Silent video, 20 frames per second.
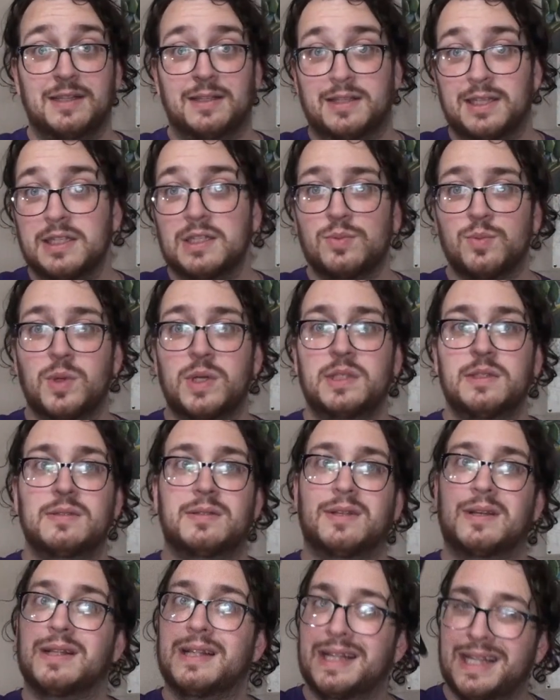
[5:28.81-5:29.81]
This
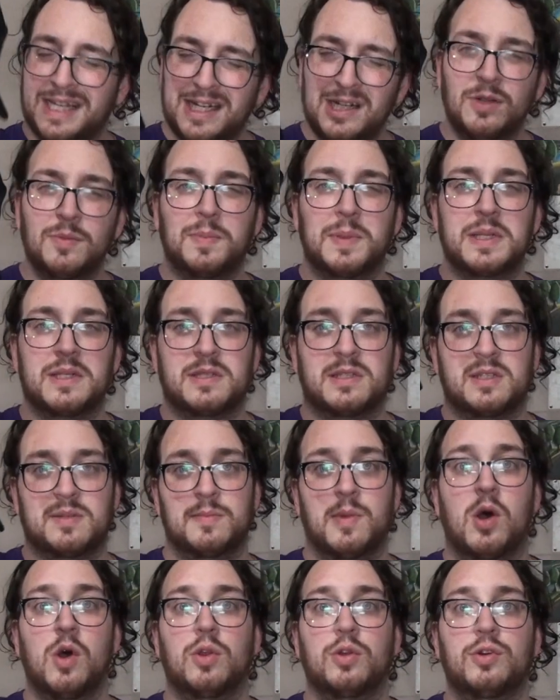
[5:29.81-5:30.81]
one's a little bit
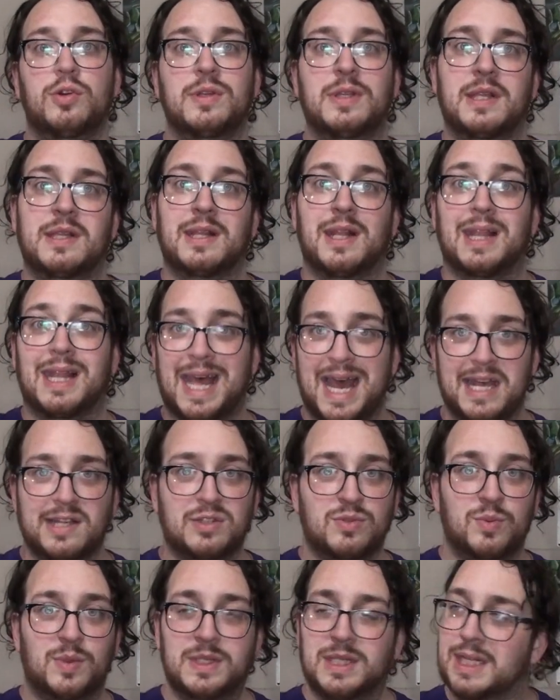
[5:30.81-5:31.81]
smaller than the
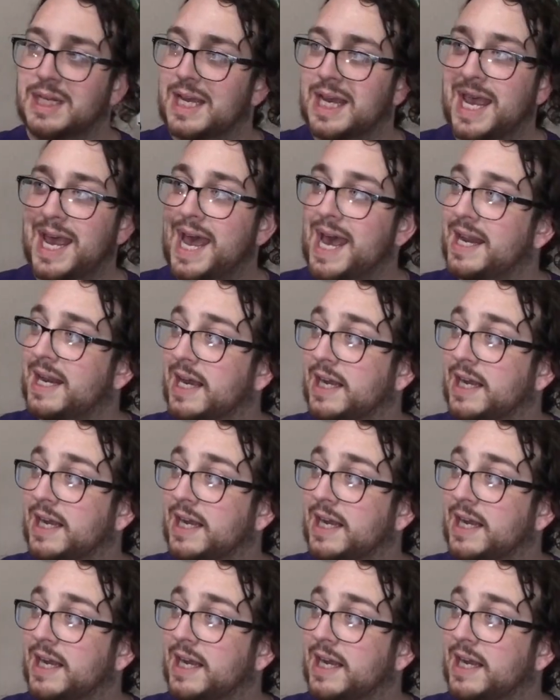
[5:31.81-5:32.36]
last one that I had.